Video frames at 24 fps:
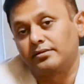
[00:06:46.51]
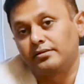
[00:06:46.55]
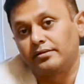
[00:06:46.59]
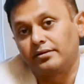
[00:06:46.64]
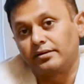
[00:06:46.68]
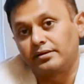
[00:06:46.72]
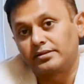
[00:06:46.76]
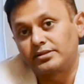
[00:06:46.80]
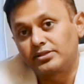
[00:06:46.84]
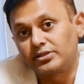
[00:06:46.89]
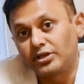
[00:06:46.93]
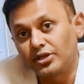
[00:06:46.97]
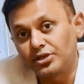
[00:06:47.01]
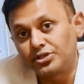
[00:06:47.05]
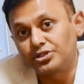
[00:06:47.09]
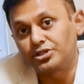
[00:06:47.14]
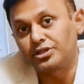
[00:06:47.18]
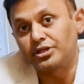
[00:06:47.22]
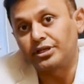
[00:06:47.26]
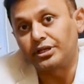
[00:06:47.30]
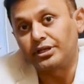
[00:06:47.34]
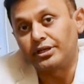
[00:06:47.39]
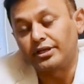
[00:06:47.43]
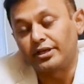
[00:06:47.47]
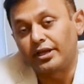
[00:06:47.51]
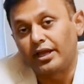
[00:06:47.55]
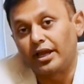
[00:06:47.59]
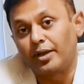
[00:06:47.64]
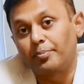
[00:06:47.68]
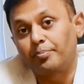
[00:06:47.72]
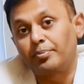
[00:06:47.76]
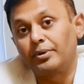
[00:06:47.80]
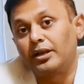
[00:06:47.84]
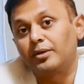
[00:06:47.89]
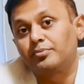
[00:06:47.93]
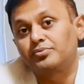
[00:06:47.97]
the surgery,
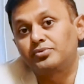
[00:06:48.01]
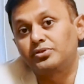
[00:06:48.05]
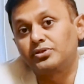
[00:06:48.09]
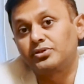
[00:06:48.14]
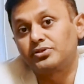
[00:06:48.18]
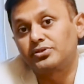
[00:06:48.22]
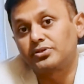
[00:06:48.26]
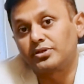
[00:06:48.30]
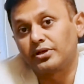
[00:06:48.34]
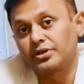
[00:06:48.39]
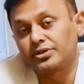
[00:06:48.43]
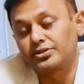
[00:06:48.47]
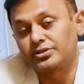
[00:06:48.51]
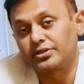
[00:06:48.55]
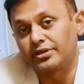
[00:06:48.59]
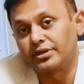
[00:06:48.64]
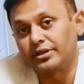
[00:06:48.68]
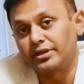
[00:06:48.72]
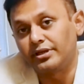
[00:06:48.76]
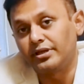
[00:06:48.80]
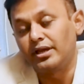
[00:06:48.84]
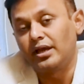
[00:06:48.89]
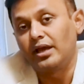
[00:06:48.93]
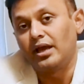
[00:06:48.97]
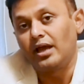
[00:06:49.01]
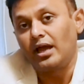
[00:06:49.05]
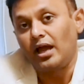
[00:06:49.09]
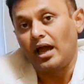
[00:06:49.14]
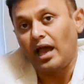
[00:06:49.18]
epilepsy surgery,